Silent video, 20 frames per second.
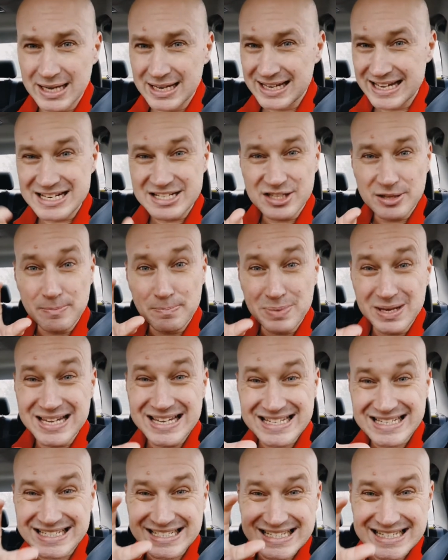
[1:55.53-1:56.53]
It's the
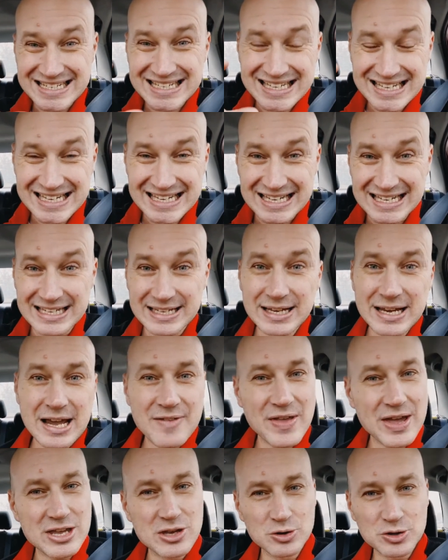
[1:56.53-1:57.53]
biggest T
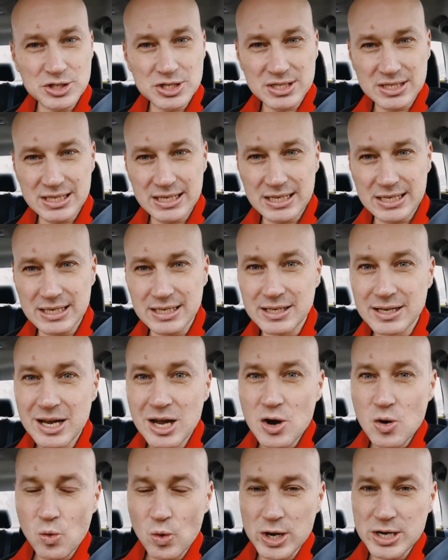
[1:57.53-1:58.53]
that you'll see
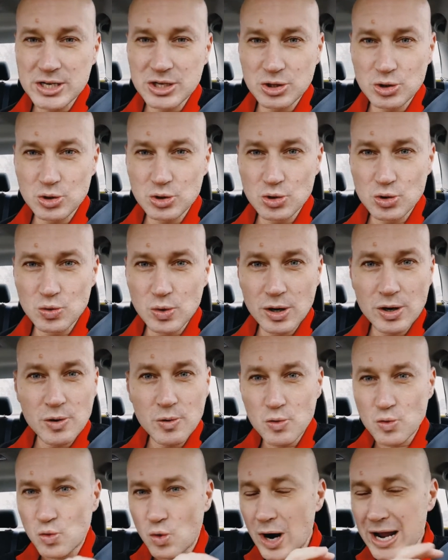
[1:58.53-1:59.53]
when you
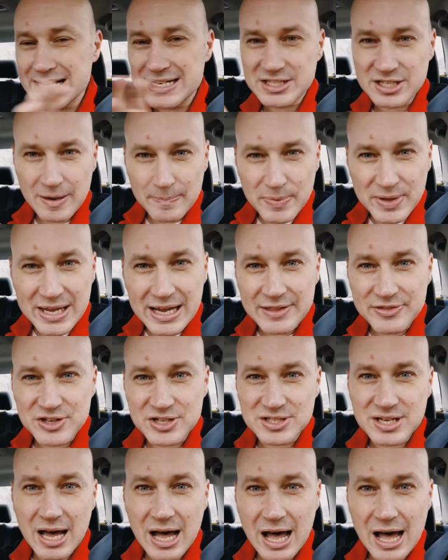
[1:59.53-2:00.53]
write something at the
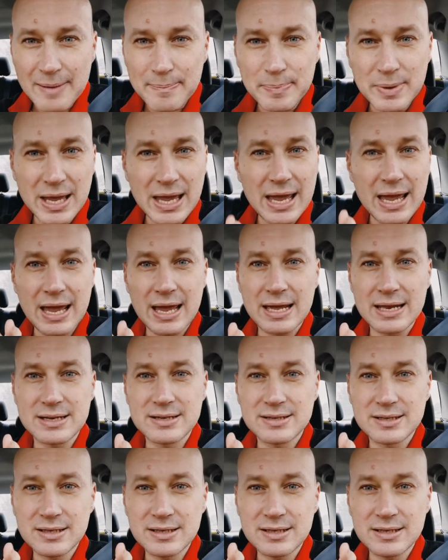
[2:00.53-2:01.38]
top, and a